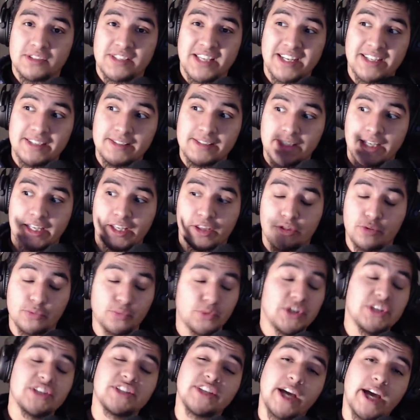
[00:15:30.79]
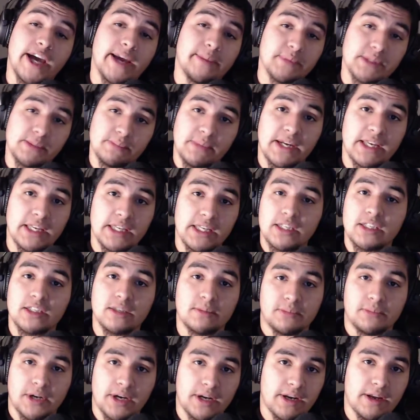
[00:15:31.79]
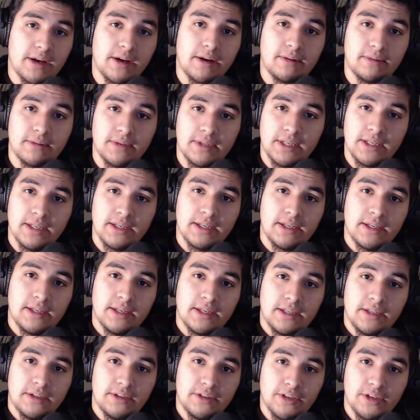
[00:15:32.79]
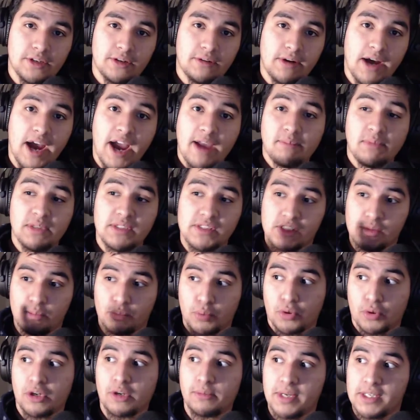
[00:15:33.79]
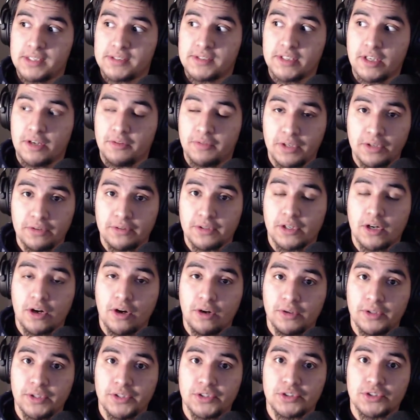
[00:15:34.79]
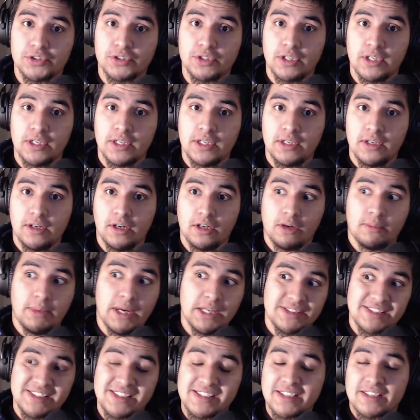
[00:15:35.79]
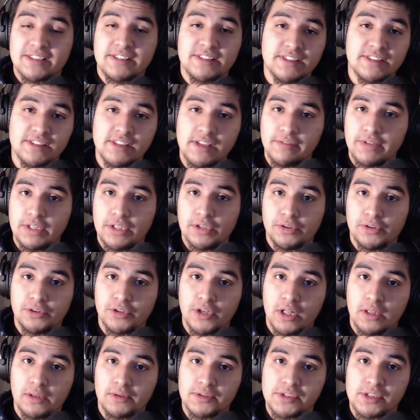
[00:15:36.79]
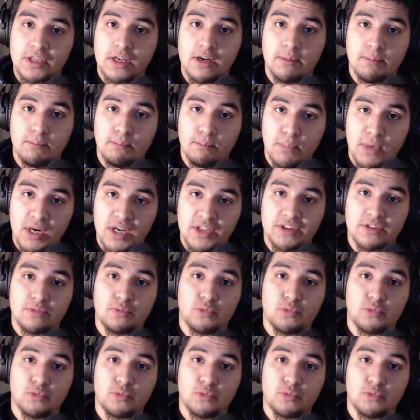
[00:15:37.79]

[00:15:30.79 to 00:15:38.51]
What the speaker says: That is like 3 times my income right now. You know, I've been supporting myself here in college on about $600 to $700 a month.